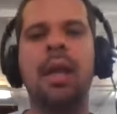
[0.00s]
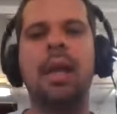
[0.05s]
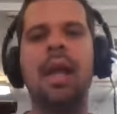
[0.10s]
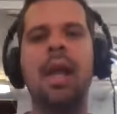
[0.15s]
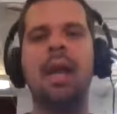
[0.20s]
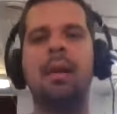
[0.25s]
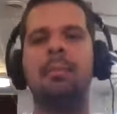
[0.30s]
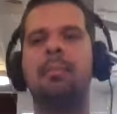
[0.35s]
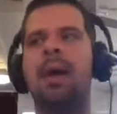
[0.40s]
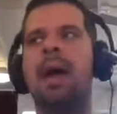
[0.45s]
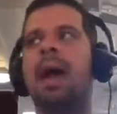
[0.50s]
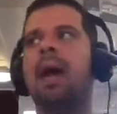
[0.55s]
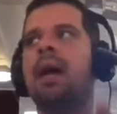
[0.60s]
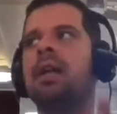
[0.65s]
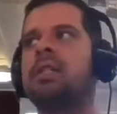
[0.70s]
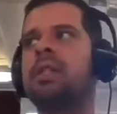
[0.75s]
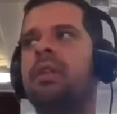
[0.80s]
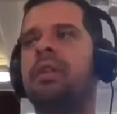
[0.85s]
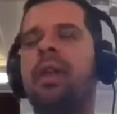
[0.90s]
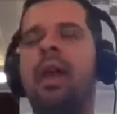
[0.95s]
Okay, I'm back. I
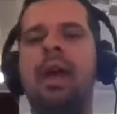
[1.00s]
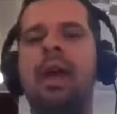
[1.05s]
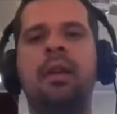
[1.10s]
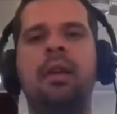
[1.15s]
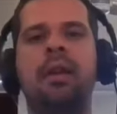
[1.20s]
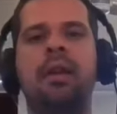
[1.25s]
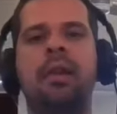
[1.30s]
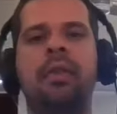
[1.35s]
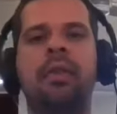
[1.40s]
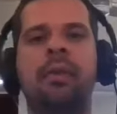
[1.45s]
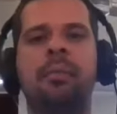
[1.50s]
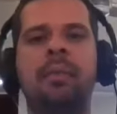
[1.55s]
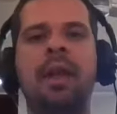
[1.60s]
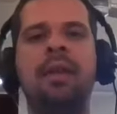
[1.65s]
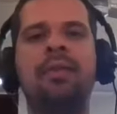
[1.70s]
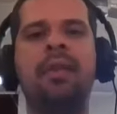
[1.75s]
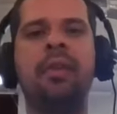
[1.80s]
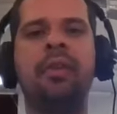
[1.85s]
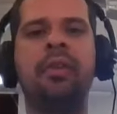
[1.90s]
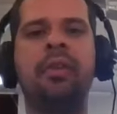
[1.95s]
just had some
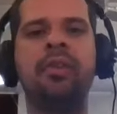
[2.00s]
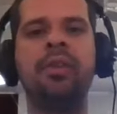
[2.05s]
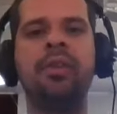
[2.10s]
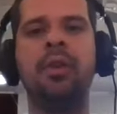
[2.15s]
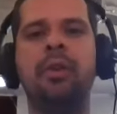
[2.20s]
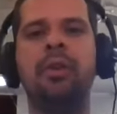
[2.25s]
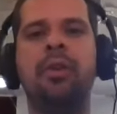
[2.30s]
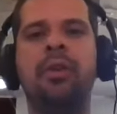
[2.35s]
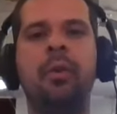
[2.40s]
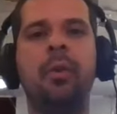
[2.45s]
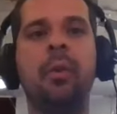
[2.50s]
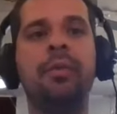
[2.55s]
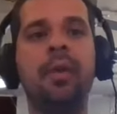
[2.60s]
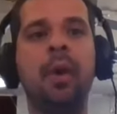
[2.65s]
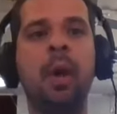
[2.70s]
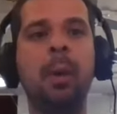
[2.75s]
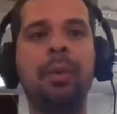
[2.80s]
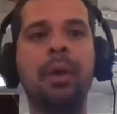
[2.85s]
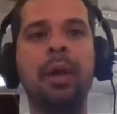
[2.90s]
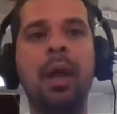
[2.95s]
lovely students who were
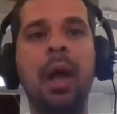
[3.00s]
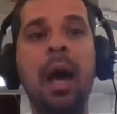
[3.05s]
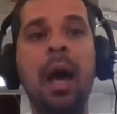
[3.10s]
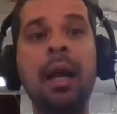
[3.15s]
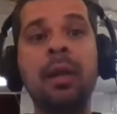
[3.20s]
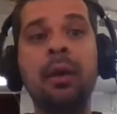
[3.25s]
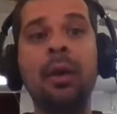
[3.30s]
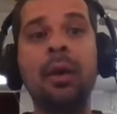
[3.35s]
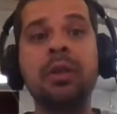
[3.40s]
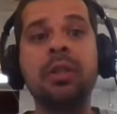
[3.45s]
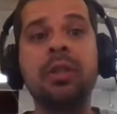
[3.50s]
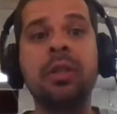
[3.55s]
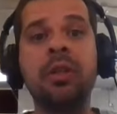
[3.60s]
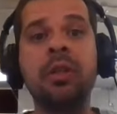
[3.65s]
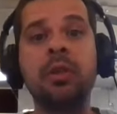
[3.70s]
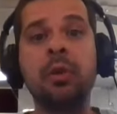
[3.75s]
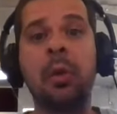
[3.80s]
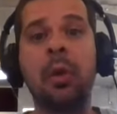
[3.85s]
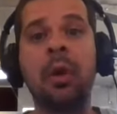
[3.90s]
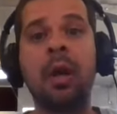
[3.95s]
very polite and knocked on the
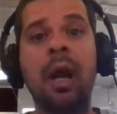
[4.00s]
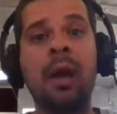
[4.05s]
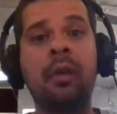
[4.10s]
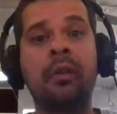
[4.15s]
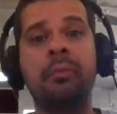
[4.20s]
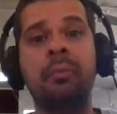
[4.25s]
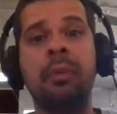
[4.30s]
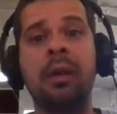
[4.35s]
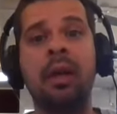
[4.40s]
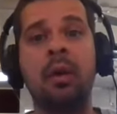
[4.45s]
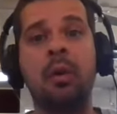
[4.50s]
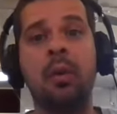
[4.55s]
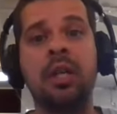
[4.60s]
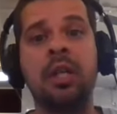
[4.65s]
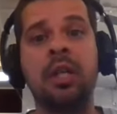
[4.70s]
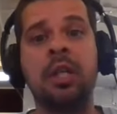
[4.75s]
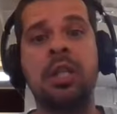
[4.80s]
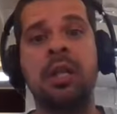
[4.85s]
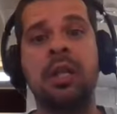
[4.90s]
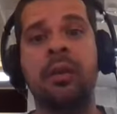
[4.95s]
door and asked me a
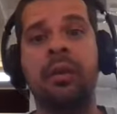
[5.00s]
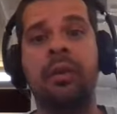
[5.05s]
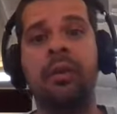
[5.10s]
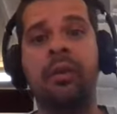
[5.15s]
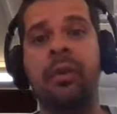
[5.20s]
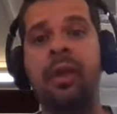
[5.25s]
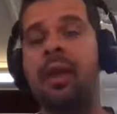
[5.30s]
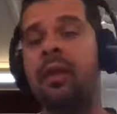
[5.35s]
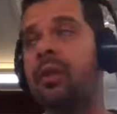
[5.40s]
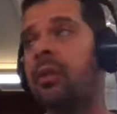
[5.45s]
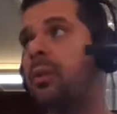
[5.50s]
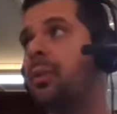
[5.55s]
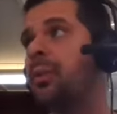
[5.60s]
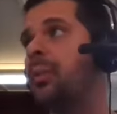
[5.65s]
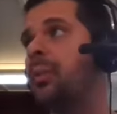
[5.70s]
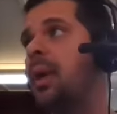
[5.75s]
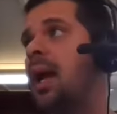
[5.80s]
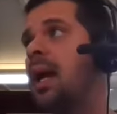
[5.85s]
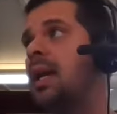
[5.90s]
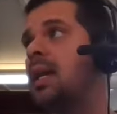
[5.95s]
question. So that's
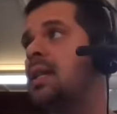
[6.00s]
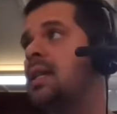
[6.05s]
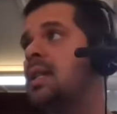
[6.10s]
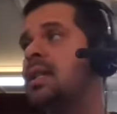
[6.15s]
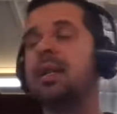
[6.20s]
great.